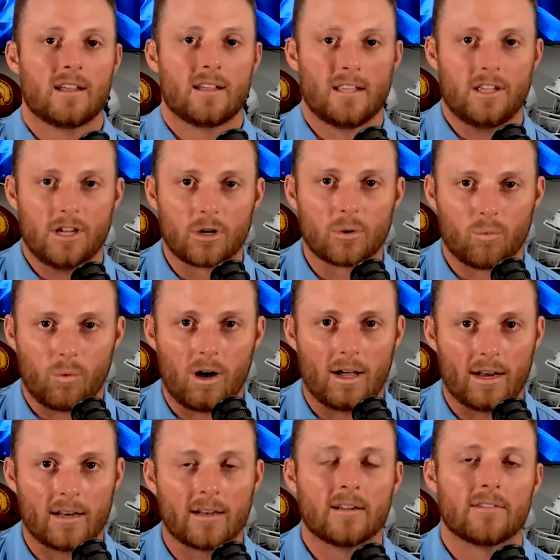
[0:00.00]
Year
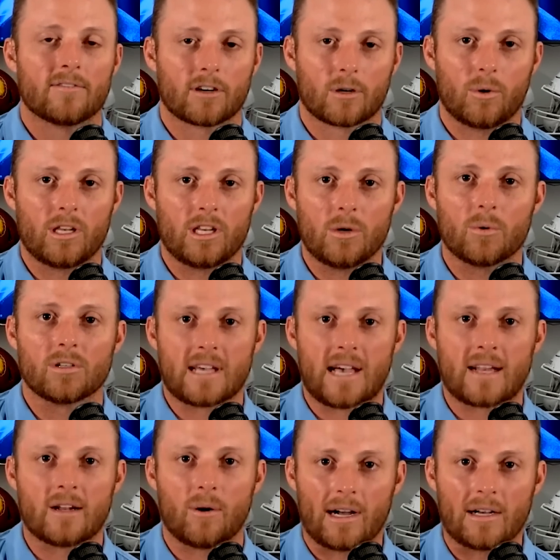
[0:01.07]
one for Quinn Ewers
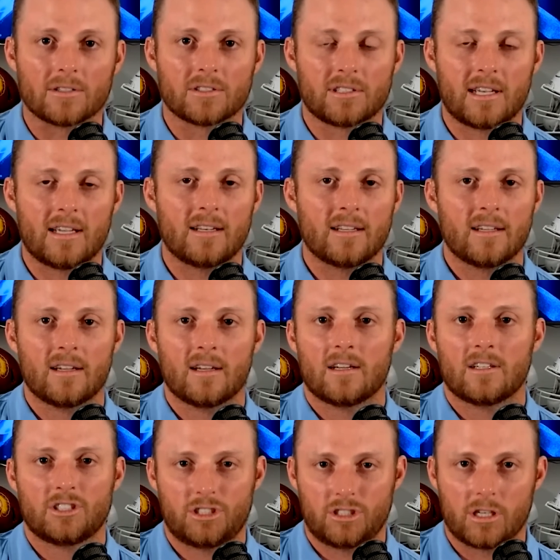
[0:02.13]
at Ohio State
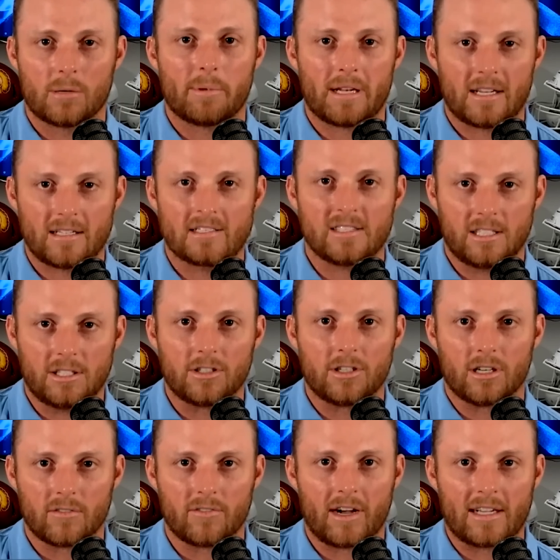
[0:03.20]
should have been his senior
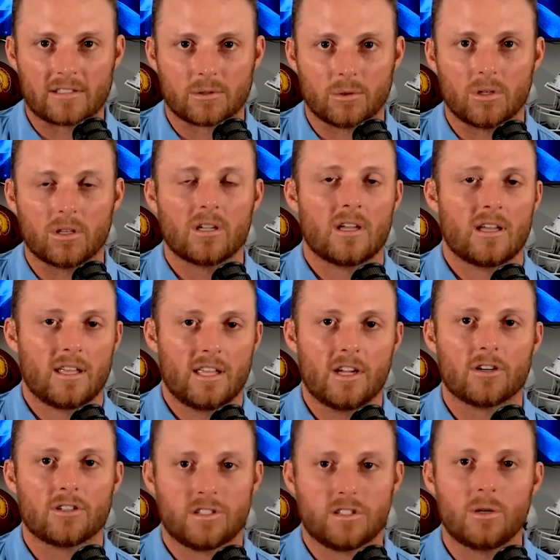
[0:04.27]
year of high school.
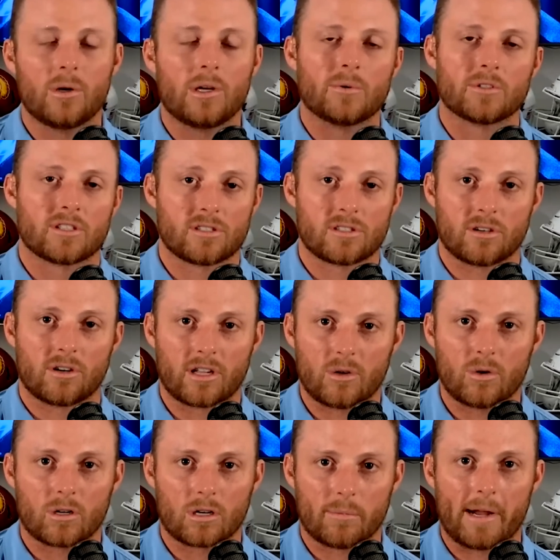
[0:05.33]
Year two, he was the starting
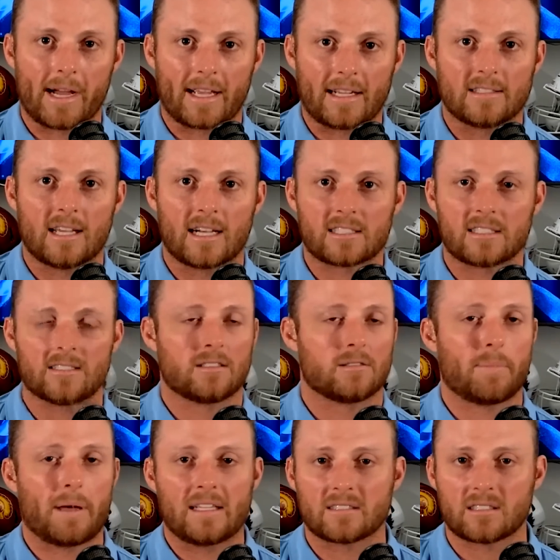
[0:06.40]
quarterback at Texas. It's
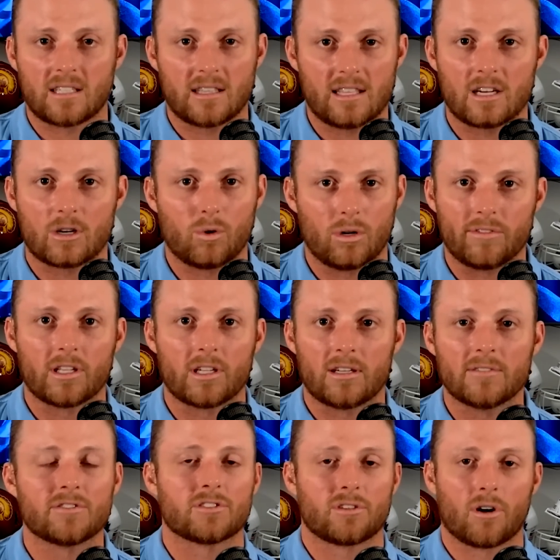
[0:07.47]
basically the equivalent
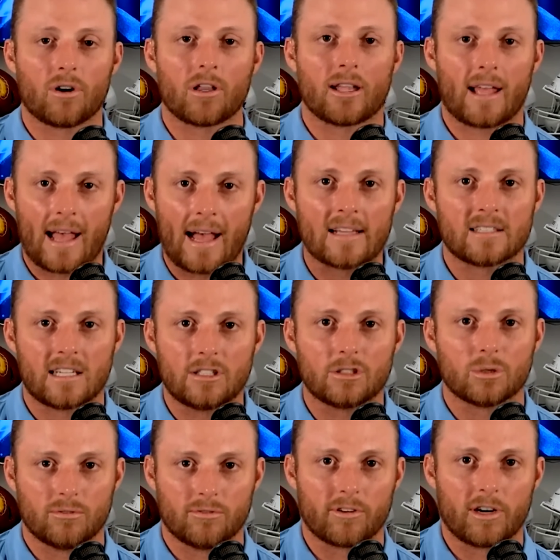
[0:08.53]
of starting as a
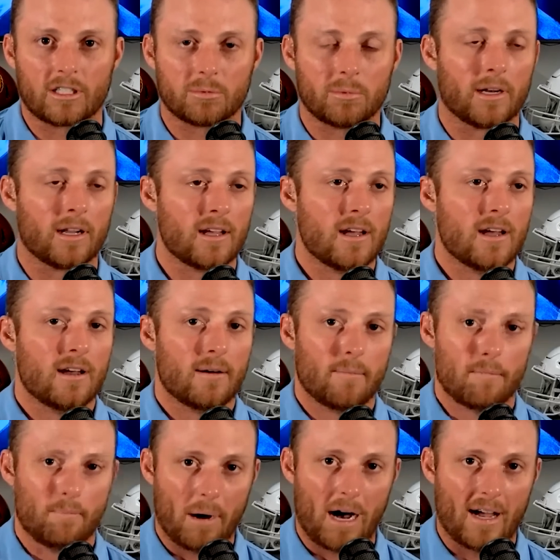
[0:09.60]
true freshman.
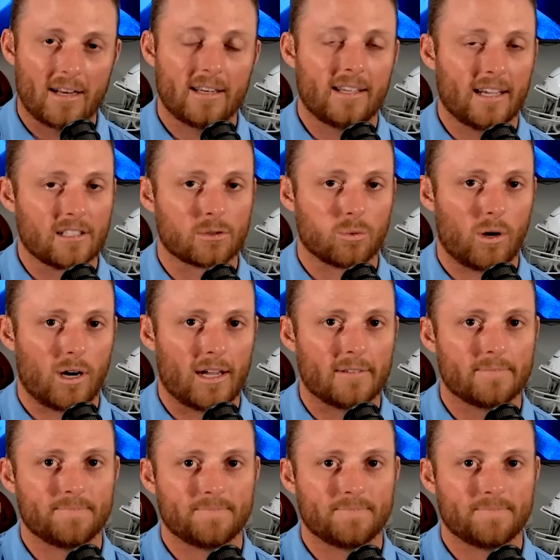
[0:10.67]
But guess what?